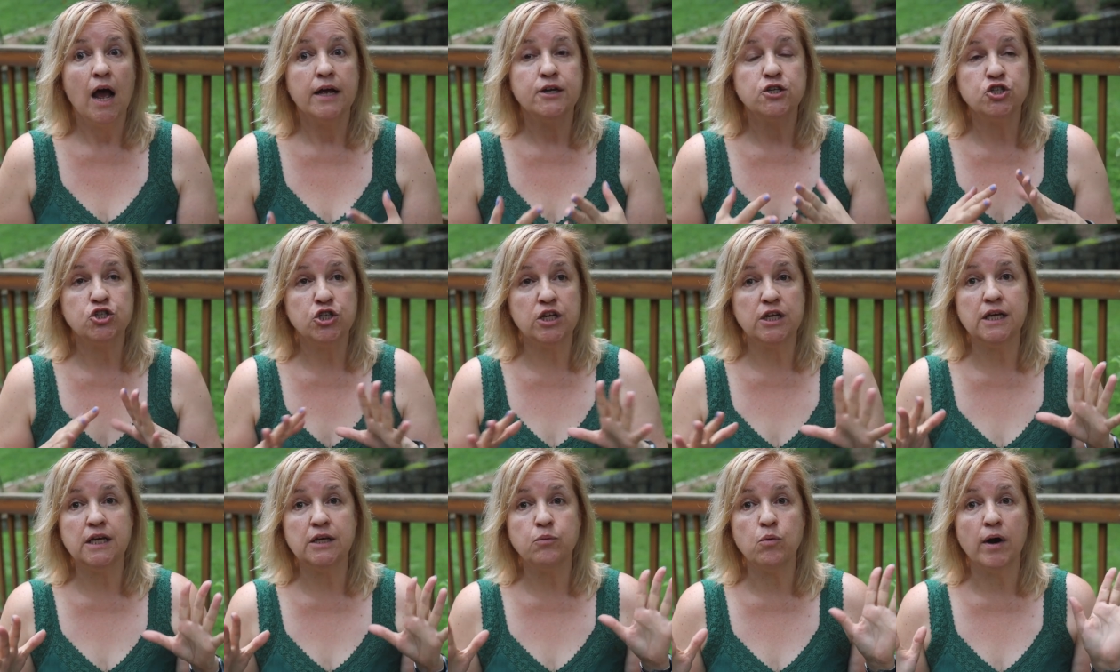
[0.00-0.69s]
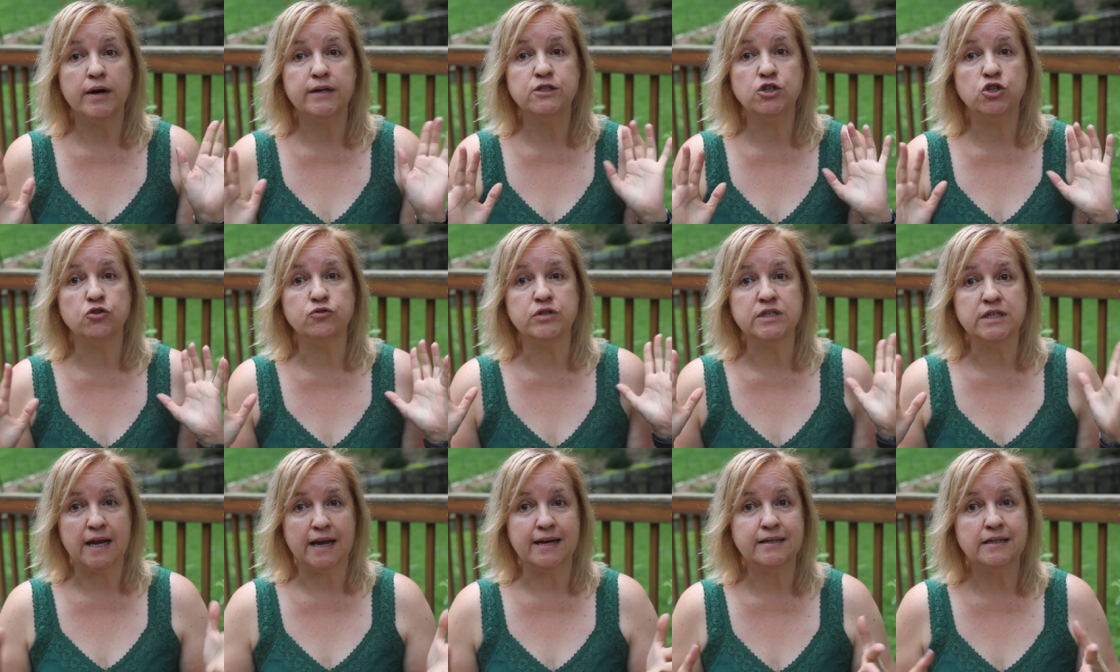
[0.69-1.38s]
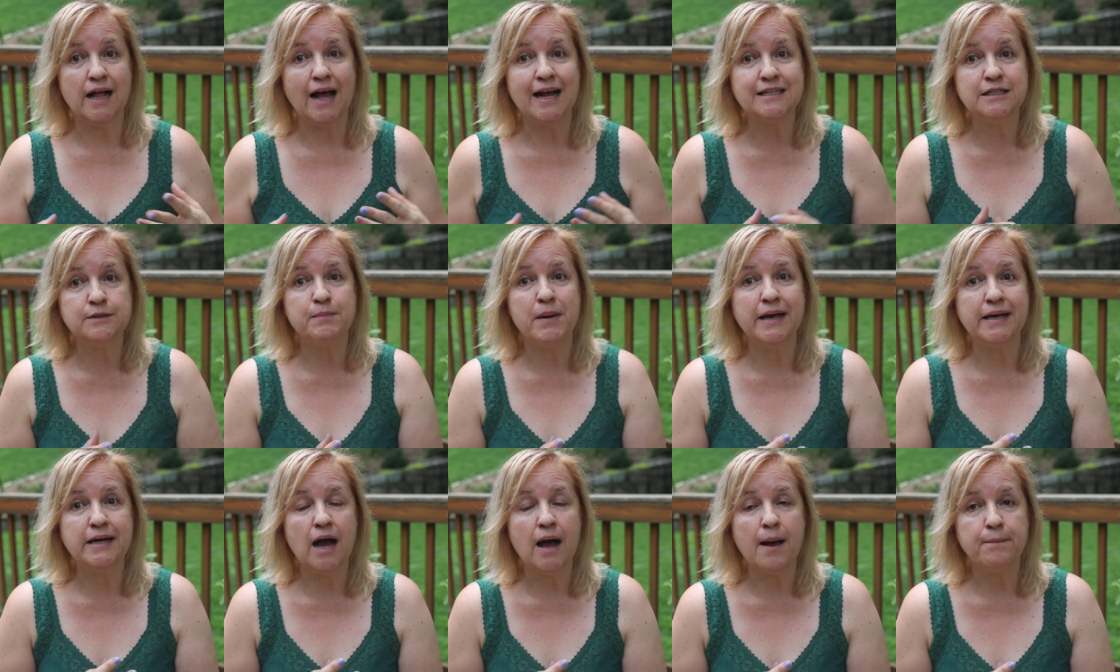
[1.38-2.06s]
She wanted to do stained glass
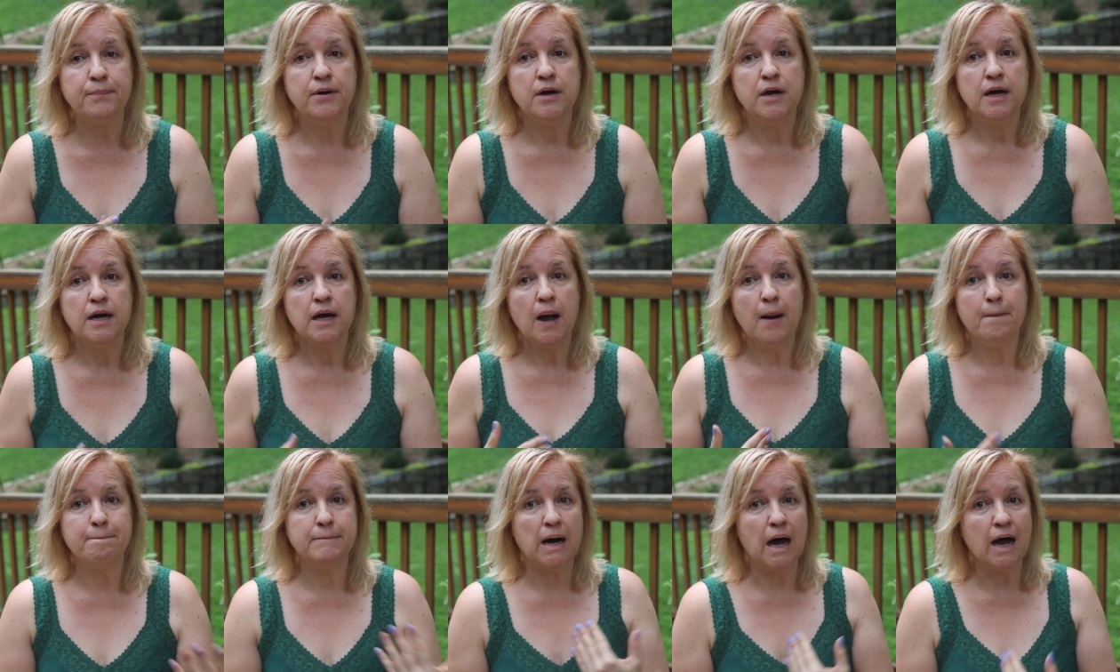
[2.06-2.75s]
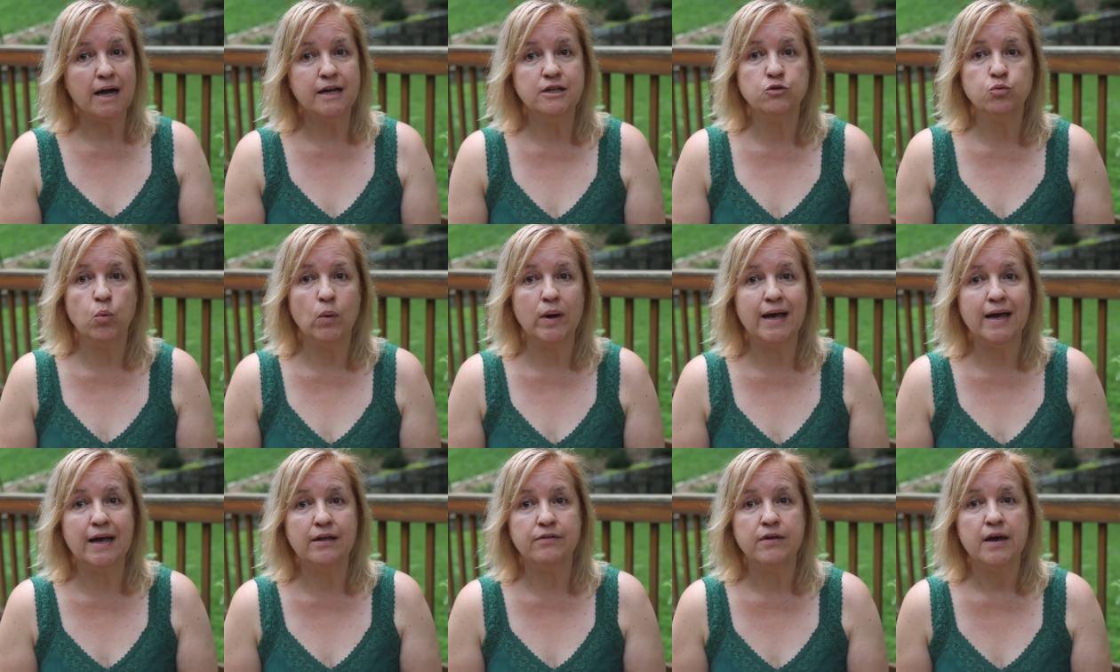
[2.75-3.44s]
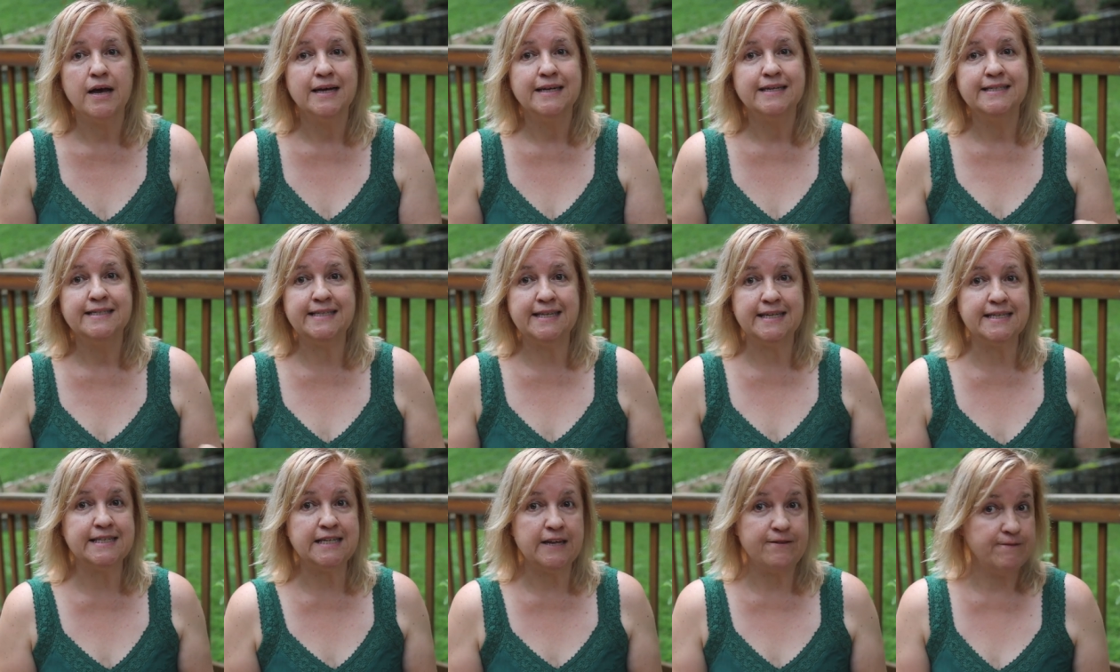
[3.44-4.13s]
makeup combined with
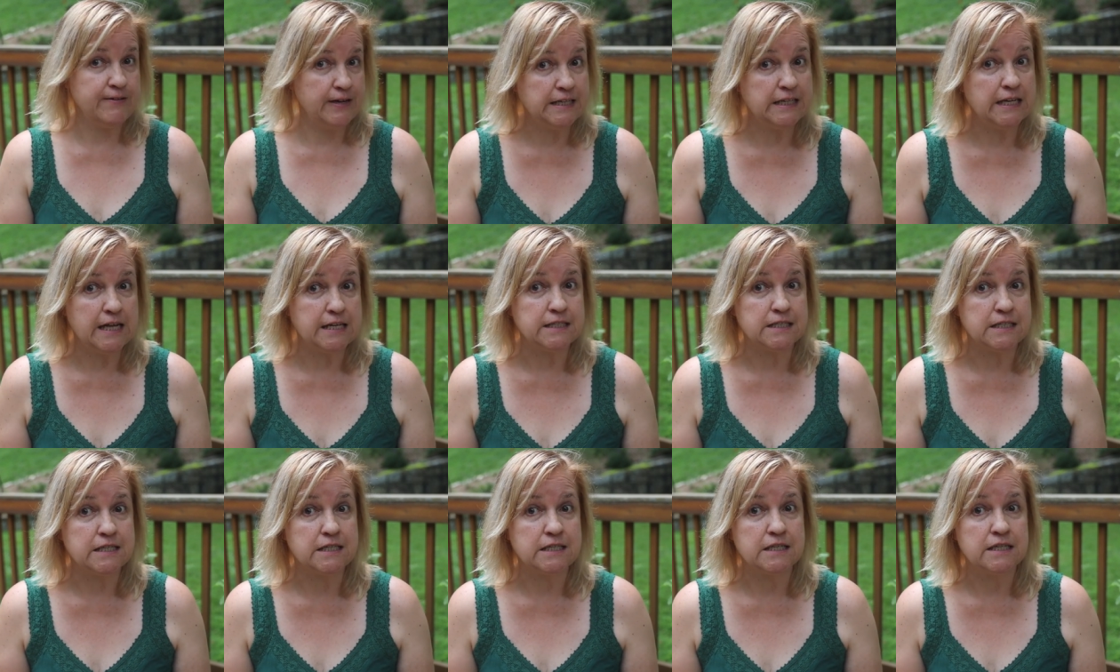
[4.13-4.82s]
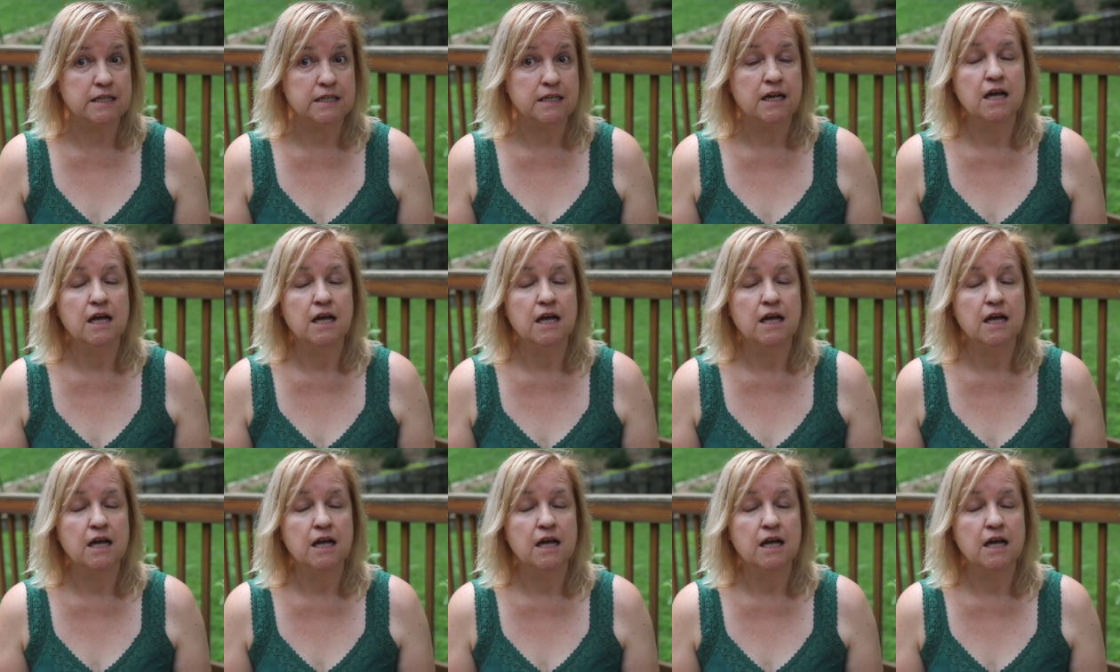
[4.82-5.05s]
Disney villains.